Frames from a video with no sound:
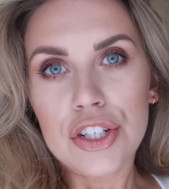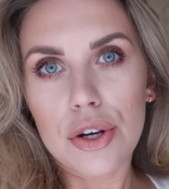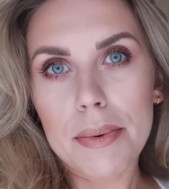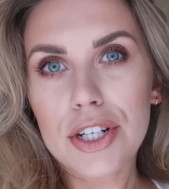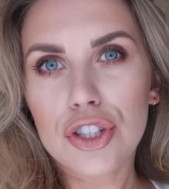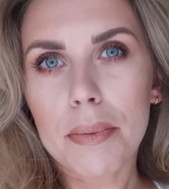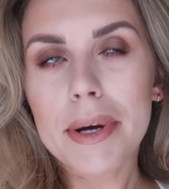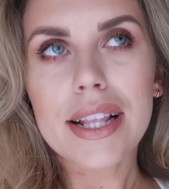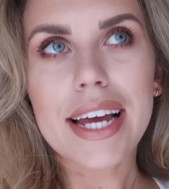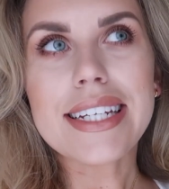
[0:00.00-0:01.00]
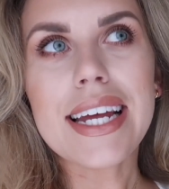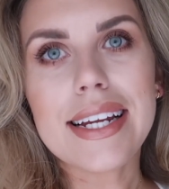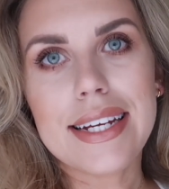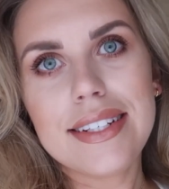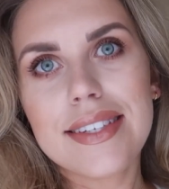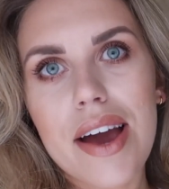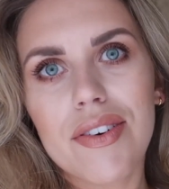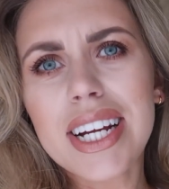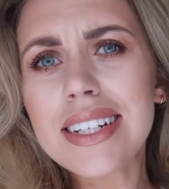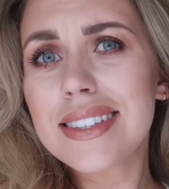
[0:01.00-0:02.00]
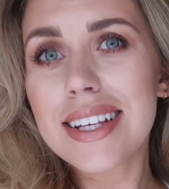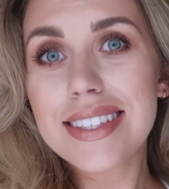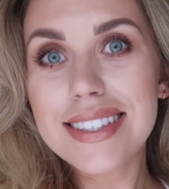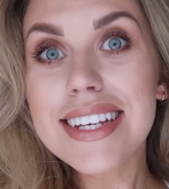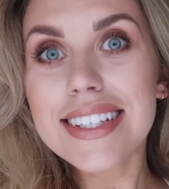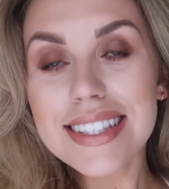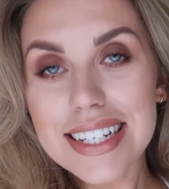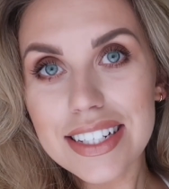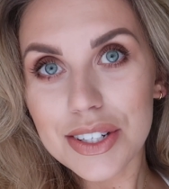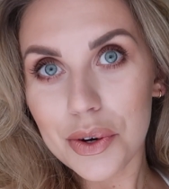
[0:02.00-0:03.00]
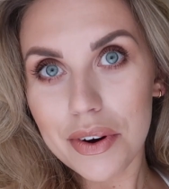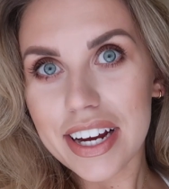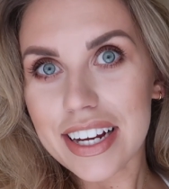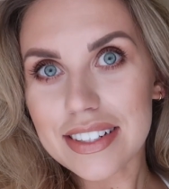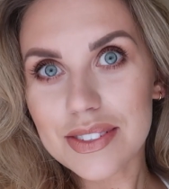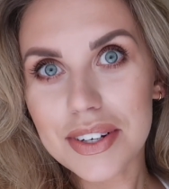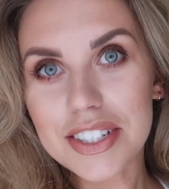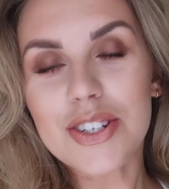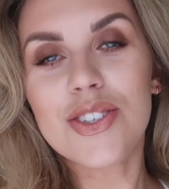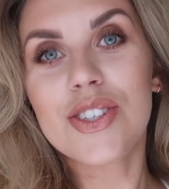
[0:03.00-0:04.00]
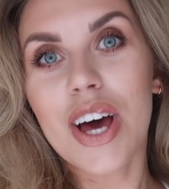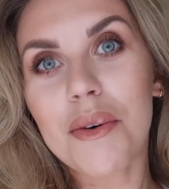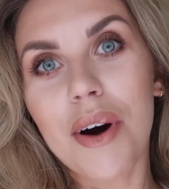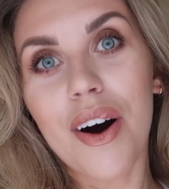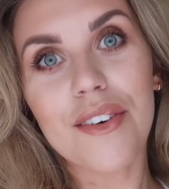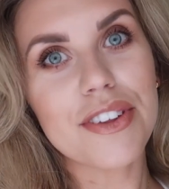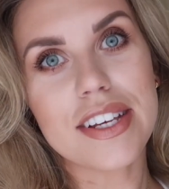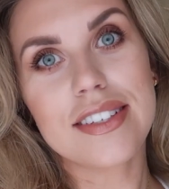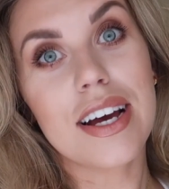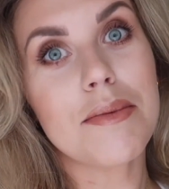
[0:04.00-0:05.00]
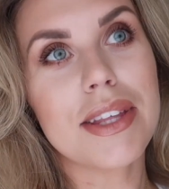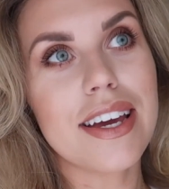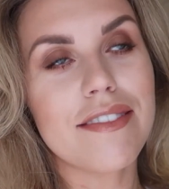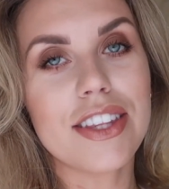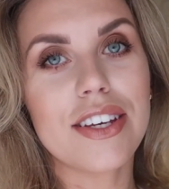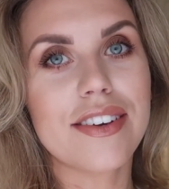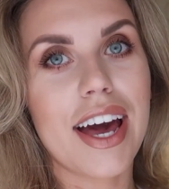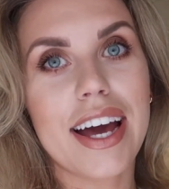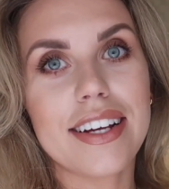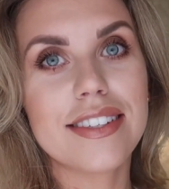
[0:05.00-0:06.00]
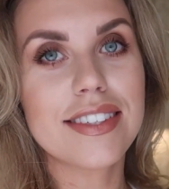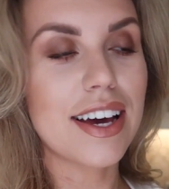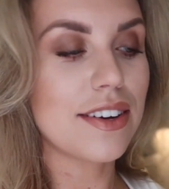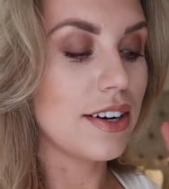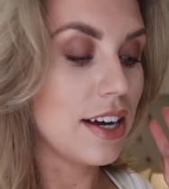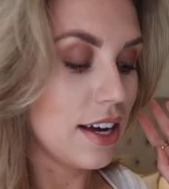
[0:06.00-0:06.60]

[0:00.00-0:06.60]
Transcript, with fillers: Do a bit of shopping like near Leeds area and it says 16 degrees, which is so hot for this time of the year in the UK. So